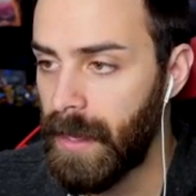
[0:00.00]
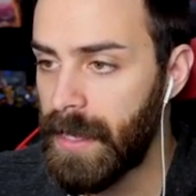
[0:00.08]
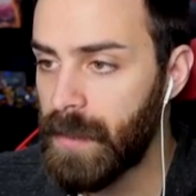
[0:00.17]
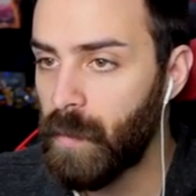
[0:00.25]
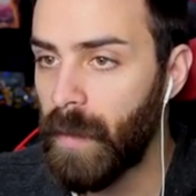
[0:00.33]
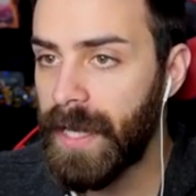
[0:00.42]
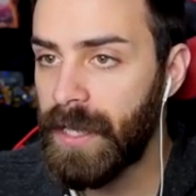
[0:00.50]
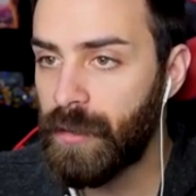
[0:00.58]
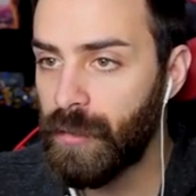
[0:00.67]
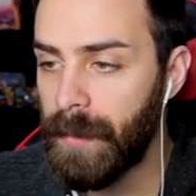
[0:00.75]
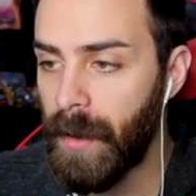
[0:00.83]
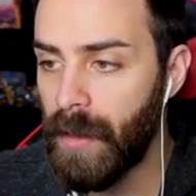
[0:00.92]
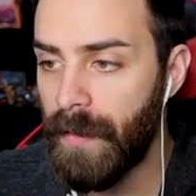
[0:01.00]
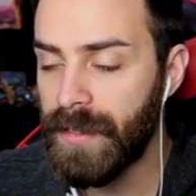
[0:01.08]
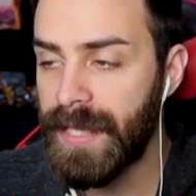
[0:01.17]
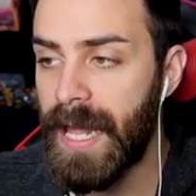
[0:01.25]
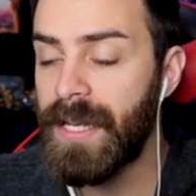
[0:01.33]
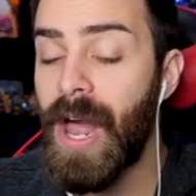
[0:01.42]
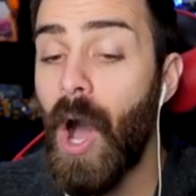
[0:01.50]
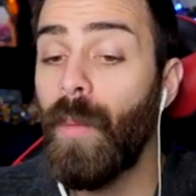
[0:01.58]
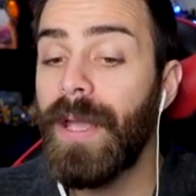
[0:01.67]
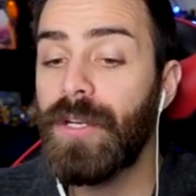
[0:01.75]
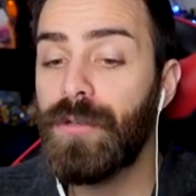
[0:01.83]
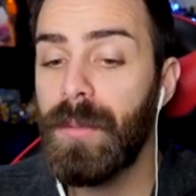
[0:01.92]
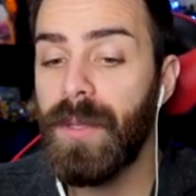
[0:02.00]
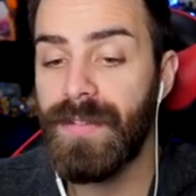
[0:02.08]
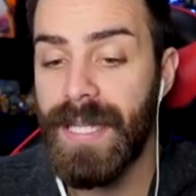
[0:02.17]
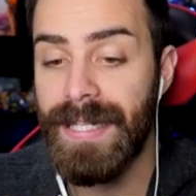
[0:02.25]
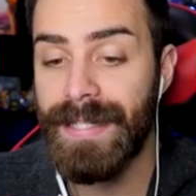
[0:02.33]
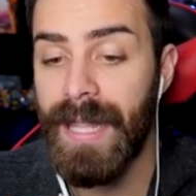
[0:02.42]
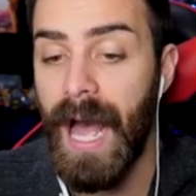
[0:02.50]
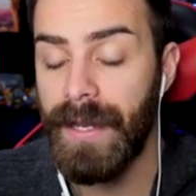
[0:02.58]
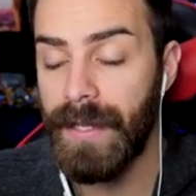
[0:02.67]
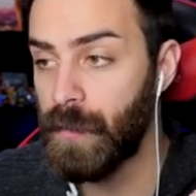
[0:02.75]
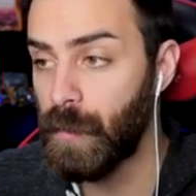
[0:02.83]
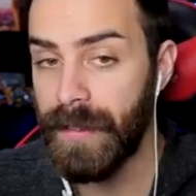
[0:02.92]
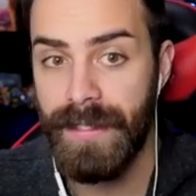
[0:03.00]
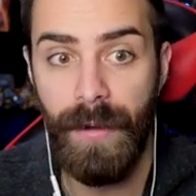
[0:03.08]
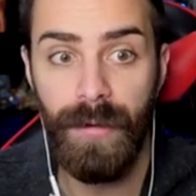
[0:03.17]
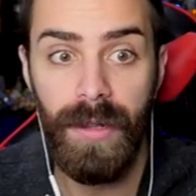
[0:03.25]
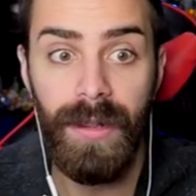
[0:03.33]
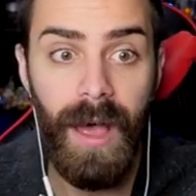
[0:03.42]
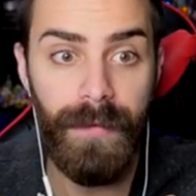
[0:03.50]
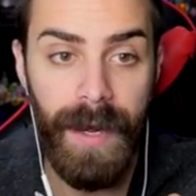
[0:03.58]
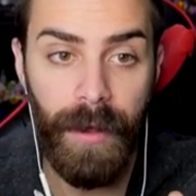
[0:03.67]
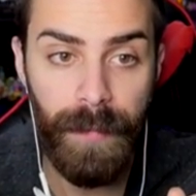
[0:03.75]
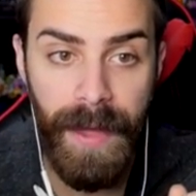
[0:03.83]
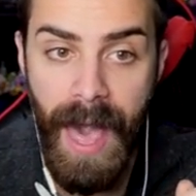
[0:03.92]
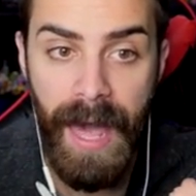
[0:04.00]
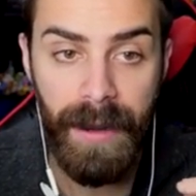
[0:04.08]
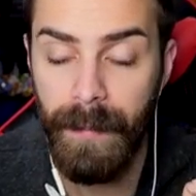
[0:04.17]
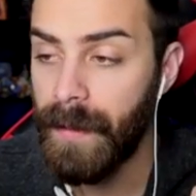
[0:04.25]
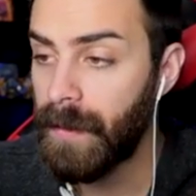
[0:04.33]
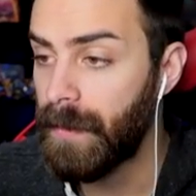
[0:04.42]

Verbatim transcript: Is Winged Kuriboh level 10? No, Winged Kuriboh level 10 is not in Duel Links. I would love it. I hope they add him.